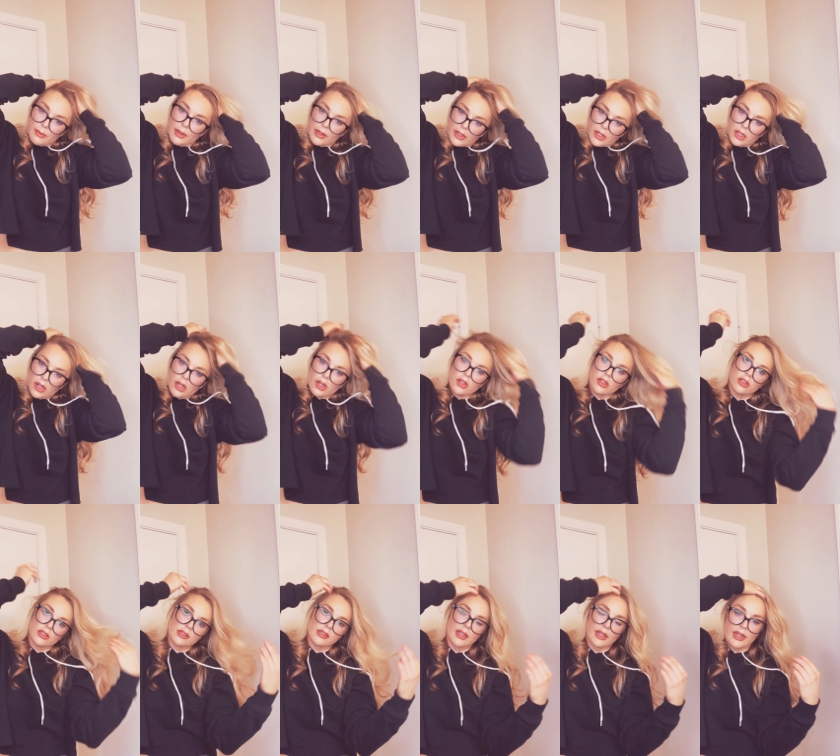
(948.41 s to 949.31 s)
about your
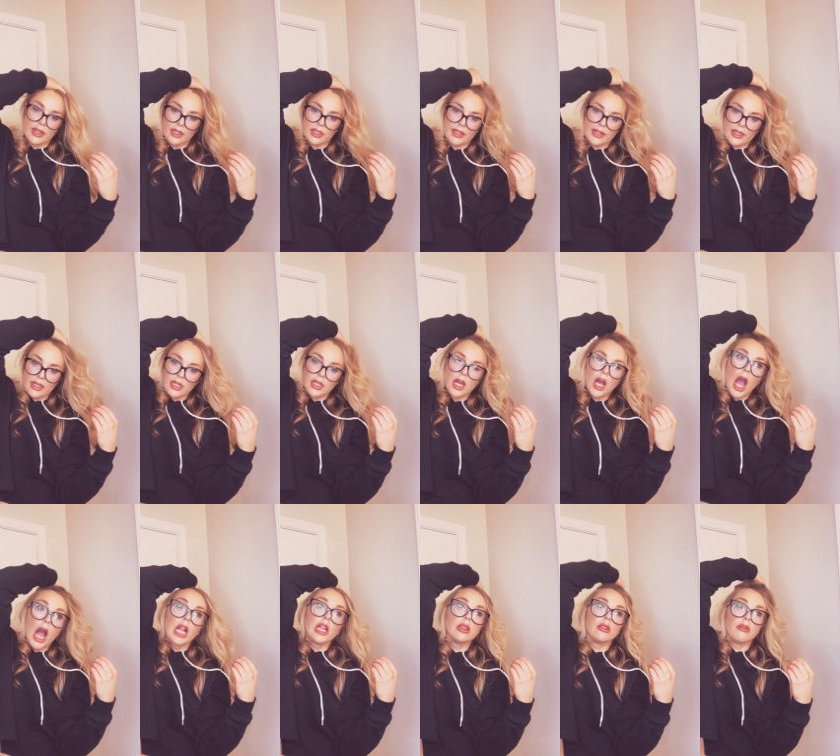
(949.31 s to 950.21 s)
curls getting like
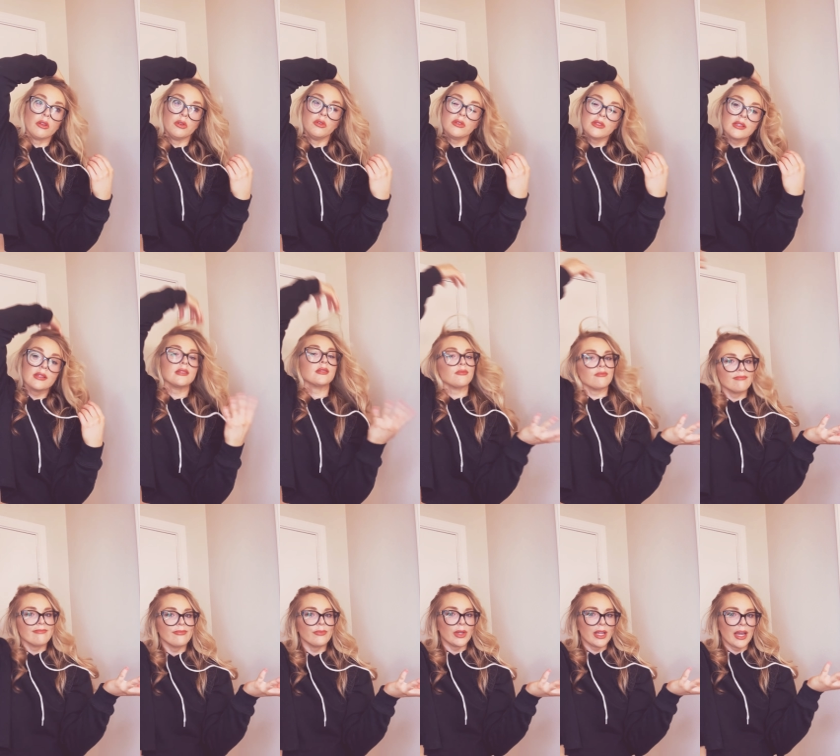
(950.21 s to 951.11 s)
loose, because
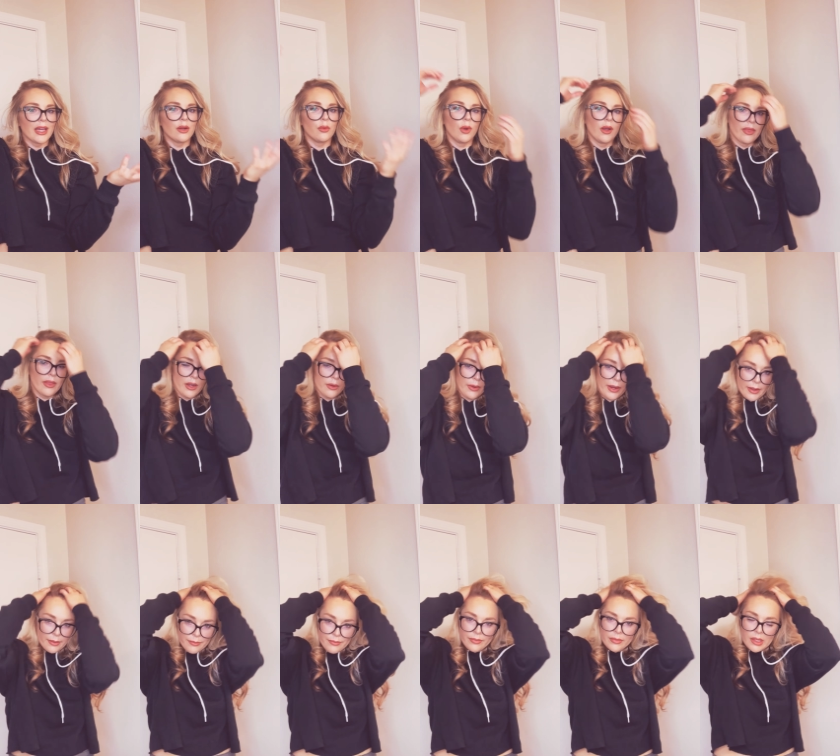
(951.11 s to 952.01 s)
we kind of want that,
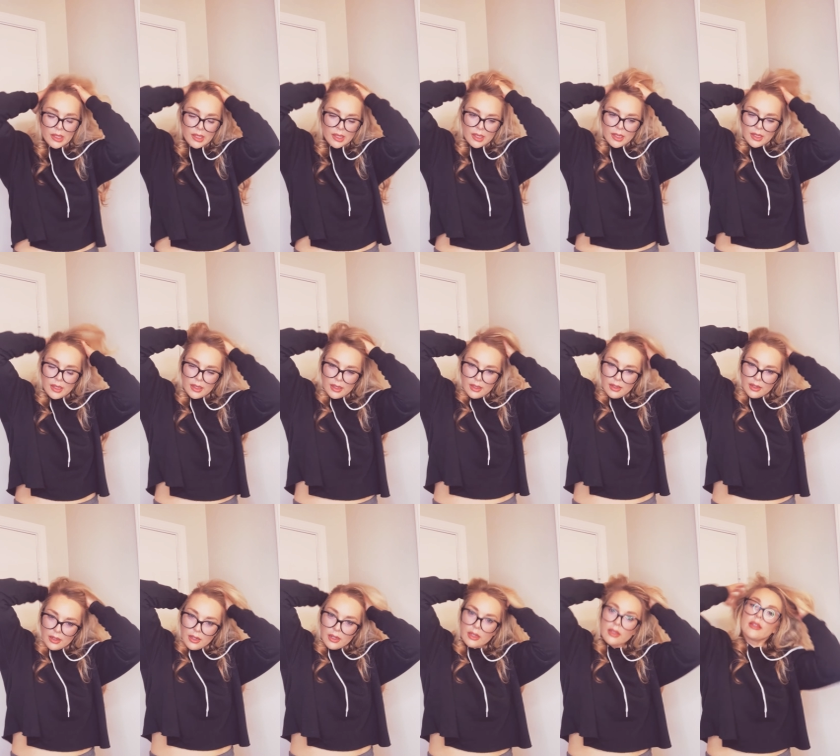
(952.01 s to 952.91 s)
right?
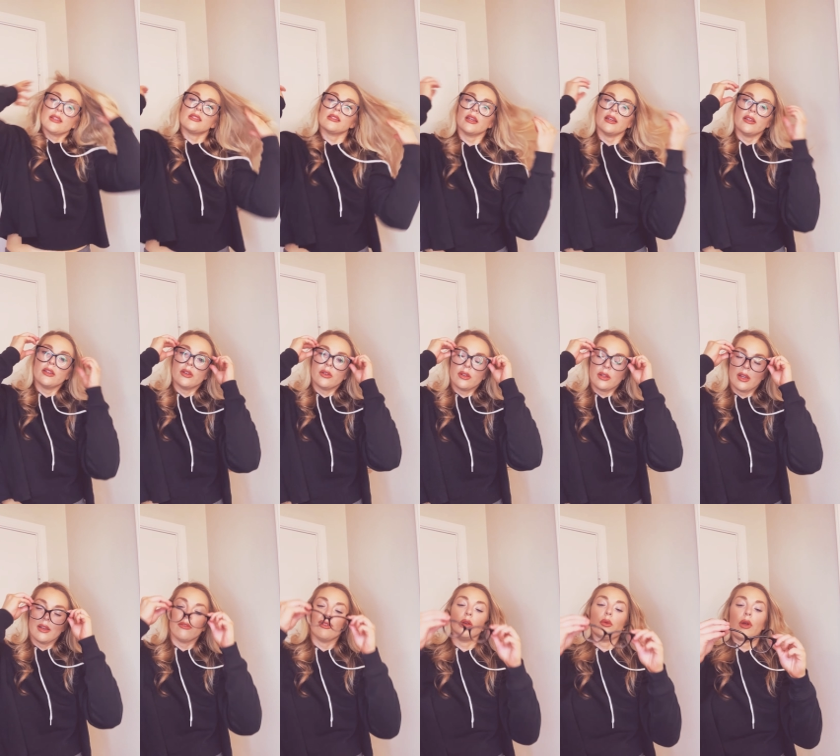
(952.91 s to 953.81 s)
Or at least I do.
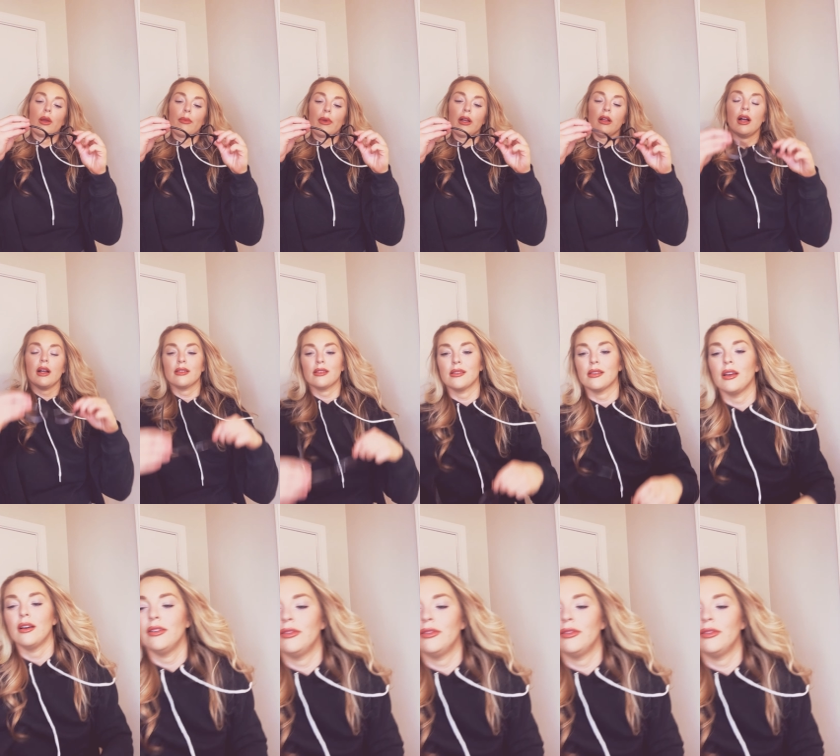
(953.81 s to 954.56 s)
I've got to wipe my glass.